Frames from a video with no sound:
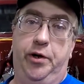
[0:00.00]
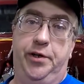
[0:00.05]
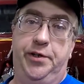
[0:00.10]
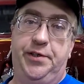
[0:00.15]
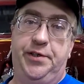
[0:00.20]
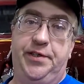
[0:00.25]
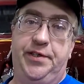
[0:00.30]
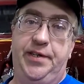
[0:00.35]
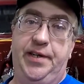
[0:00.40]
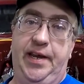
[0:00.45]
to
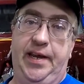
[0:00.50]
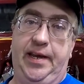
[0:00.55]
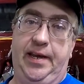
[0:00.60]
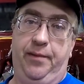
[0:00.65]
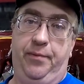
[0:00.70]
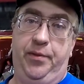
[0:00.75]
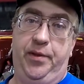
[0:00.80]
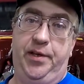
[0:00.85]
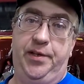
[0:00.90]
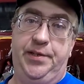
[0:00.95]

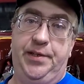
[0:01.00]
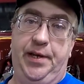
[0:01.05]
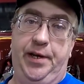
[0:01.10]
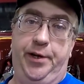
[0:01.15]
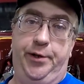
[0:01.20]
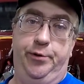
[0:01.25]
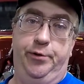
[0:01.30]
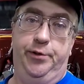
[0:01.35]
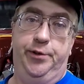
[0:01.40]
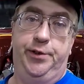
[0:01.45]
snake these
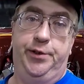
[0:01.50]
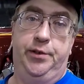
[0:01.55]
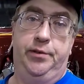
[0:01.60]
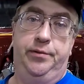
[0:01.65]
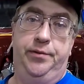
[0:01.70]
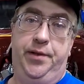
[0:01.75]
headers